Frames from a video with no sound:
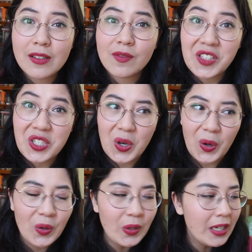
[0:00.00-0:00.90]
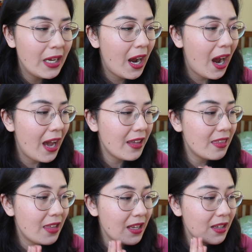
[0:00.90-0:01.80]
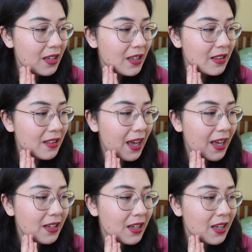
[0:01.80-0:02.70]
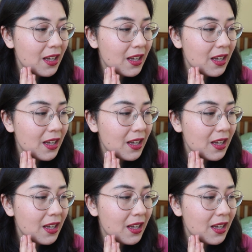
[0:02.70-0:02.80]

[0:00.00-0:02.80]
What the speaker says: video, I think that